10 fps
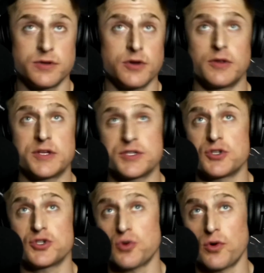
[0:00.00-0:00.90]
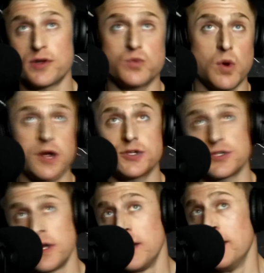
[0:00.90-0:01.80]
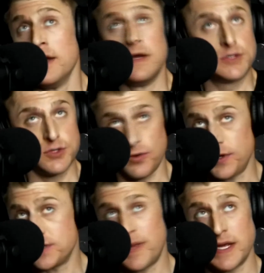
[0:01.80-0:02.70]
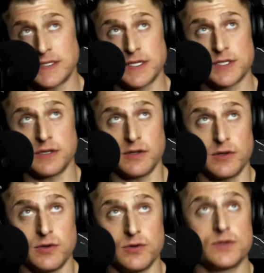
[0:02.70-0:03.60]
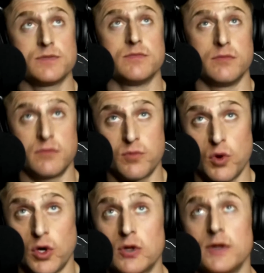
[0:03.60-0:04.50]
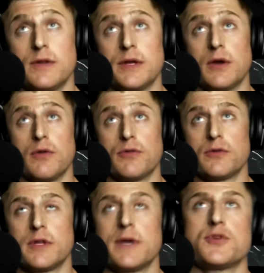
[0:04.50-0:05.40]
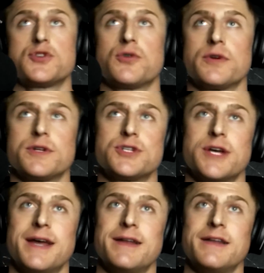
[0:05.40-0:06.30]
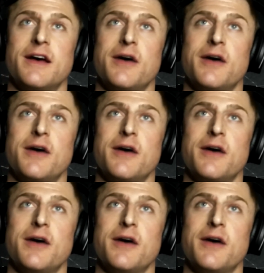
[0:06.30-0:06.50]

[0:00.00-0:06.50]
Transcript: listen to stories, watch stories, pay attention to the news, we're clearly going through a labor shortage. And